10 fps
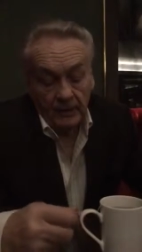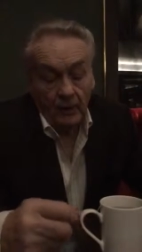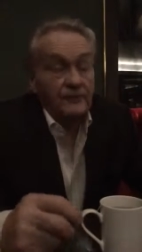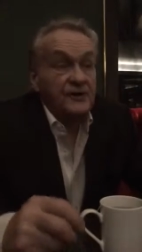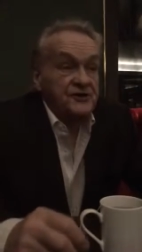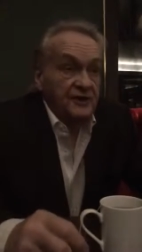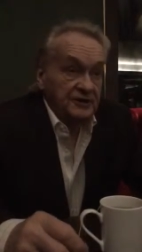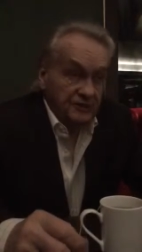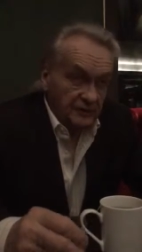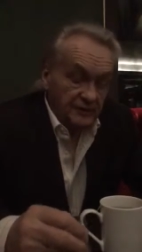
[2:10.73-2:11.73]
obviously
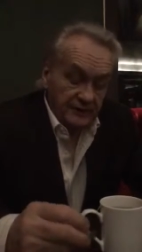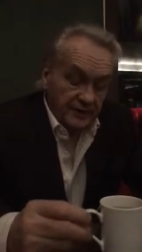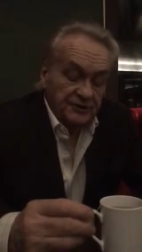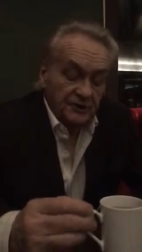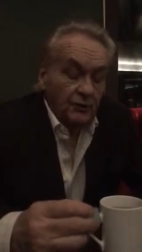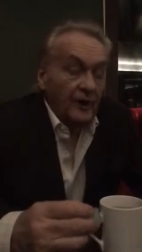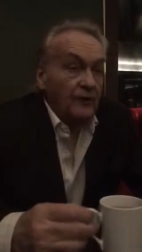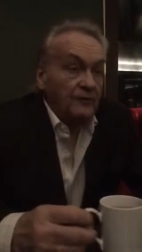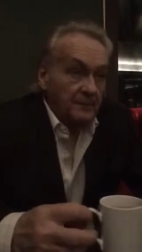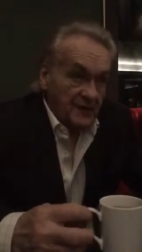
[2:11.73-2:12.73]
this is one
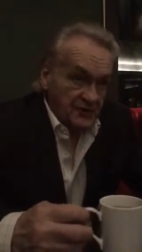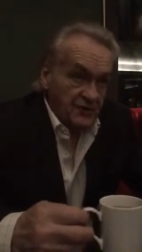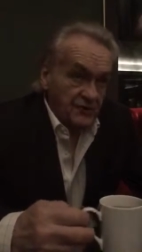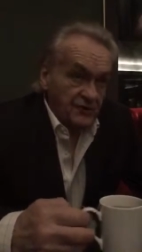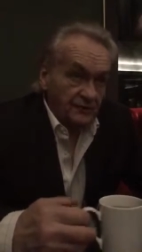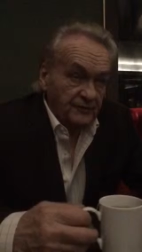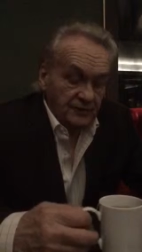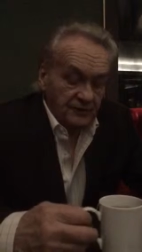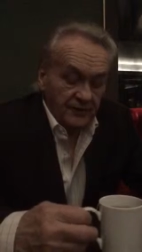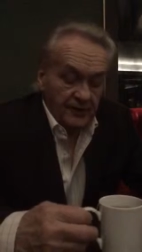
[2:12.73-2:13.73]
of the messages of
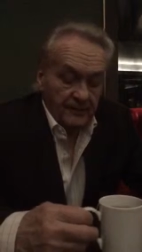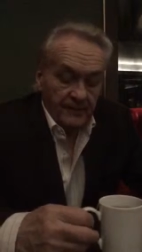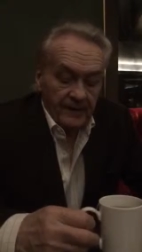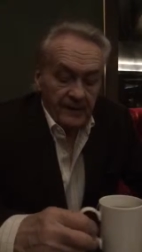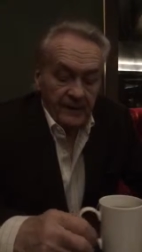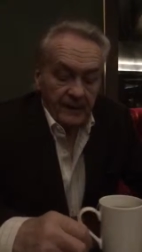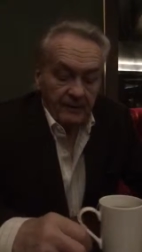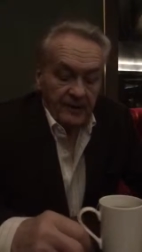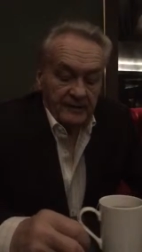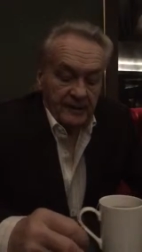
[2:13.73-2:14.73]
this film?
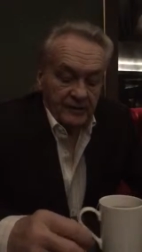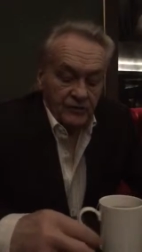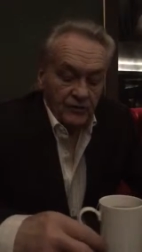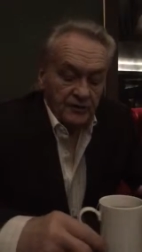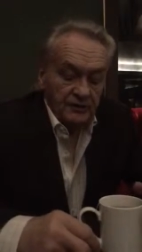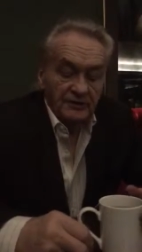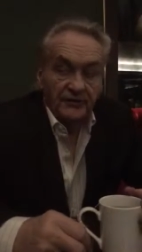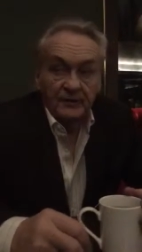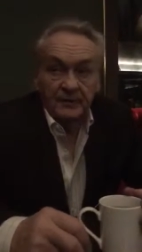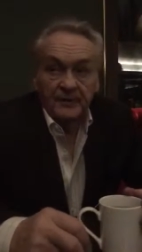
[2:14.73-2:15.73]
but I treat this
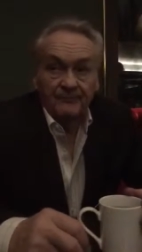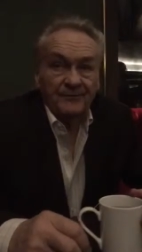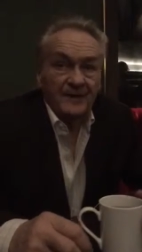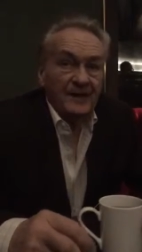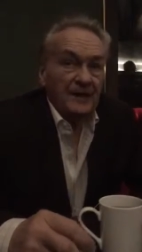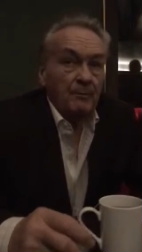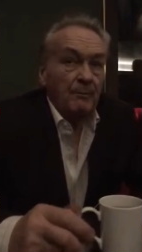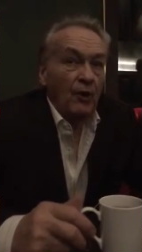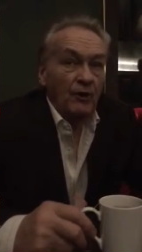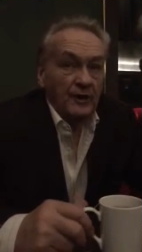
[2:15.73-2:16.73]
film like a
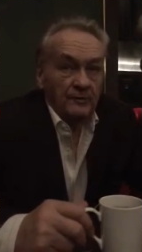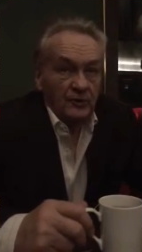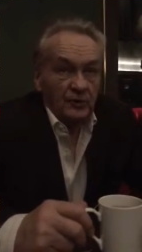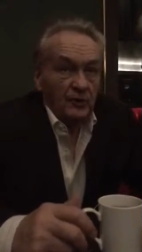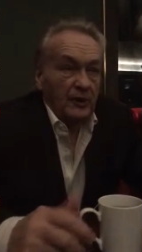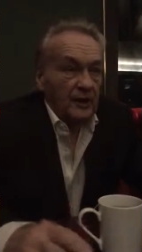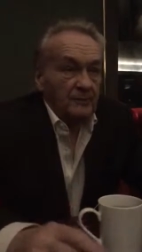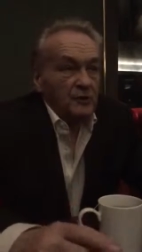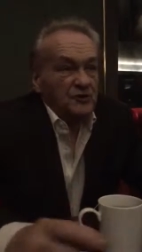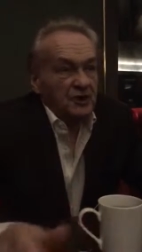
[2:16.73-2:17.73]
poem, you know.
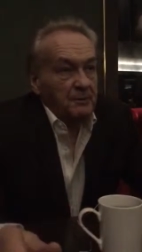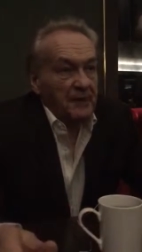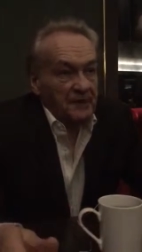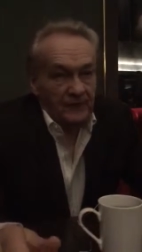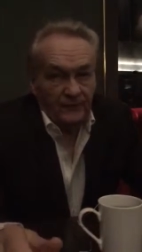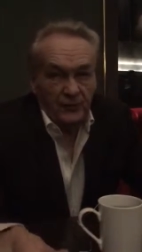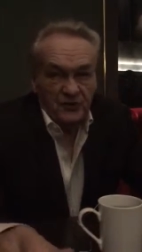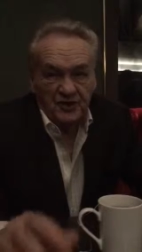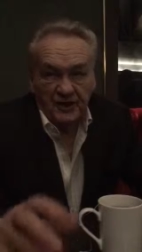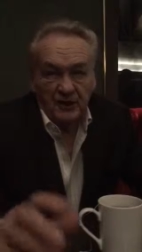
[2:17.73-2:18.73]
I'm using
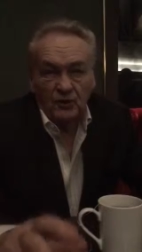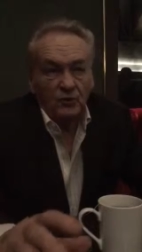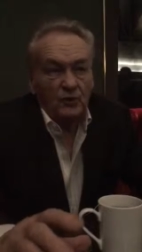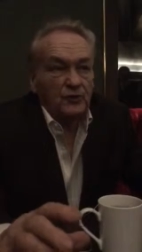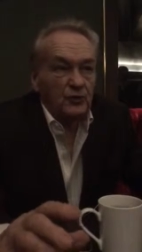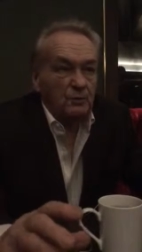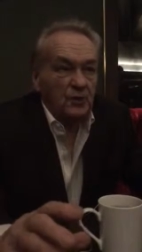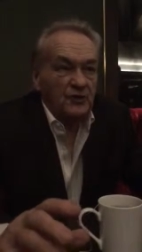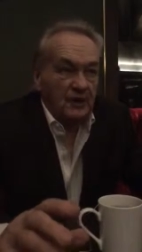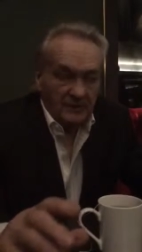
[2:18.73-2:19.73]
metaphors and I don't want to
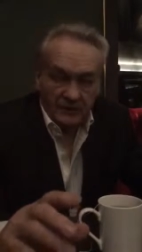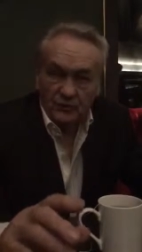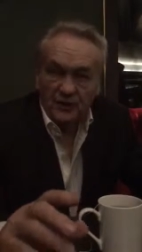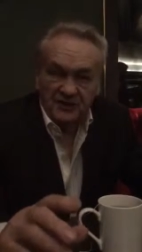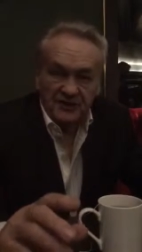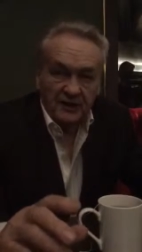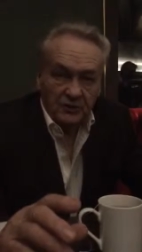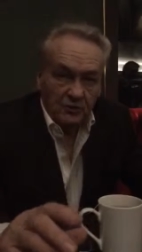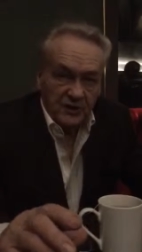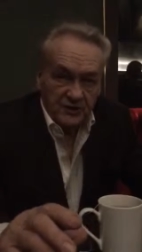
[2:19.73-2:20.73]
put them into exact
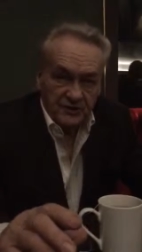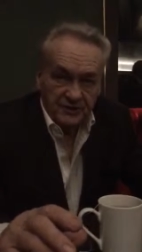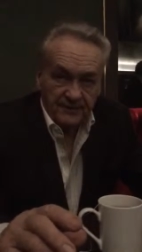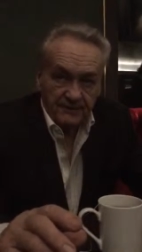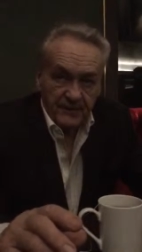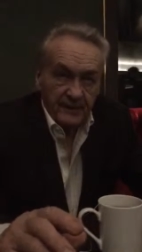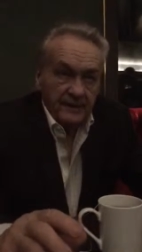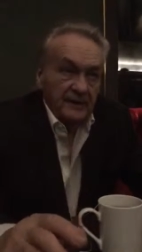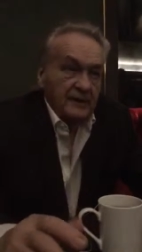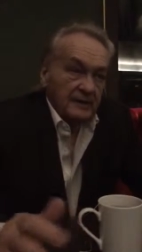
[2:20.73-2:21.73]
words.
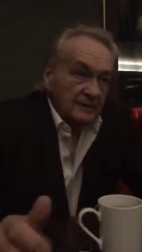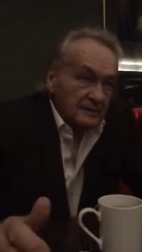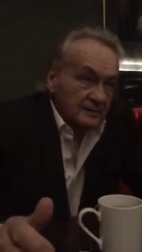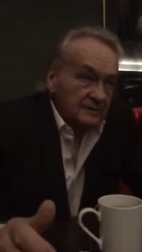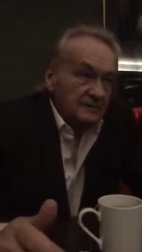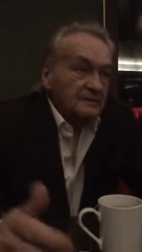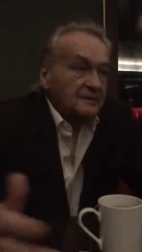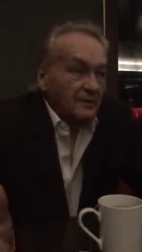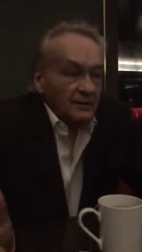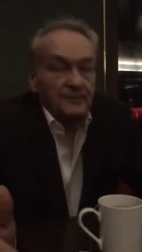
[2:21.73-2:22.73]
You
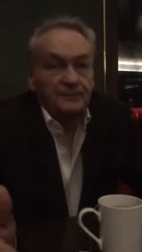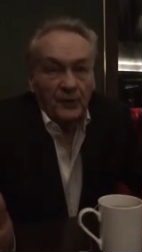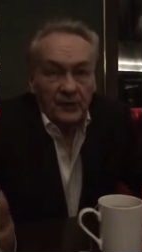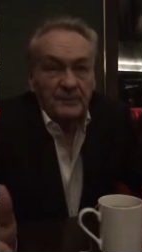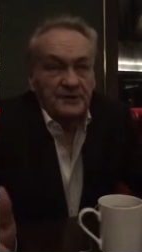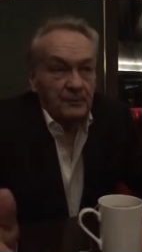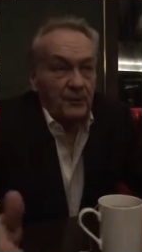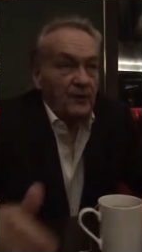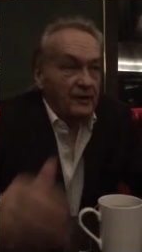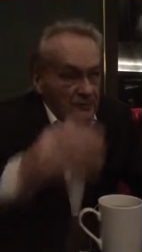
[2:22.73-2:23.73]
know, poem is a
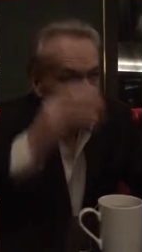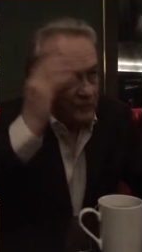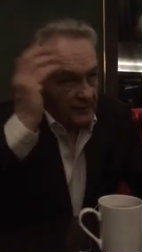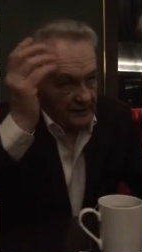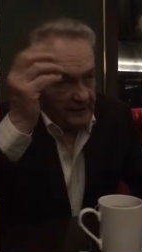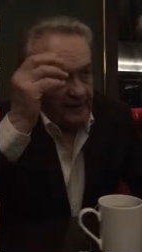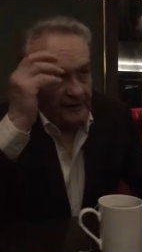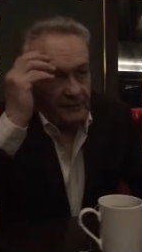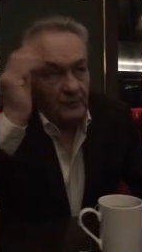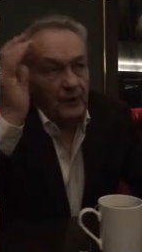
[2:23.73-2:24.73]
poem, so
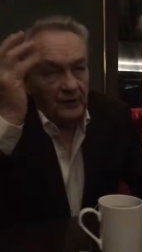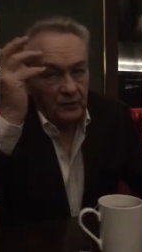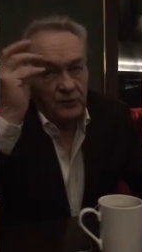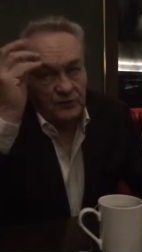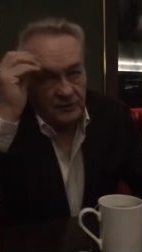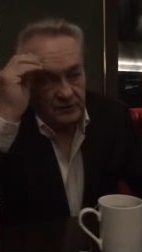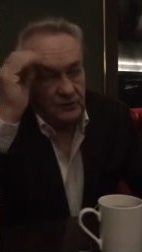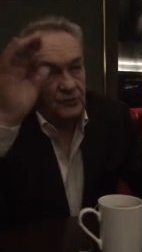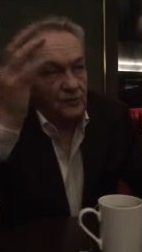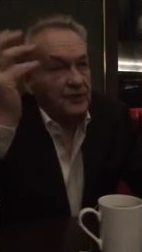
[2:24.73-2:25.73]
everyone could,
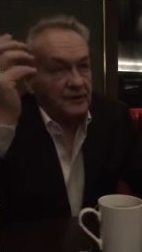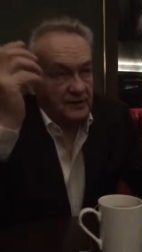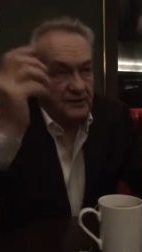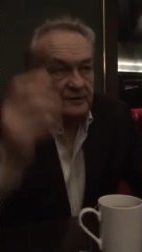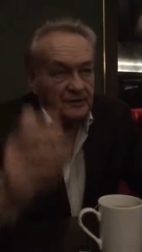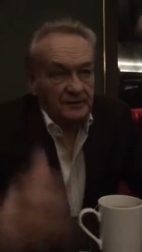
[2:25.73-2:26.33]
could read it,